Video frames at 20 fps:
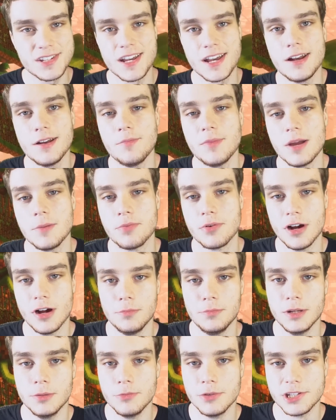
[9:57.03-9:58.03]
kind of my
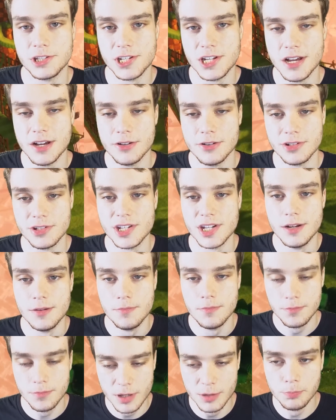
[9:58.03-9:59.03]
problem with Tails,
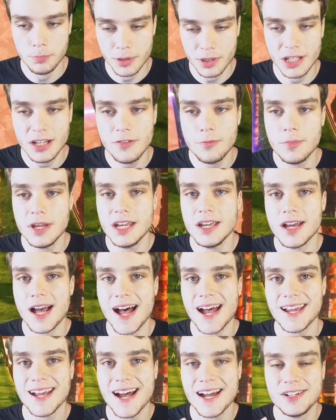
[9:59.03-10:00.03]
but believe me,
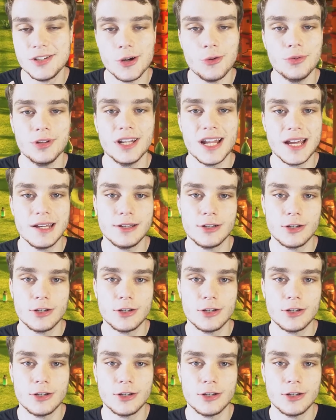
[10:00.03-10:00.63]
I don't like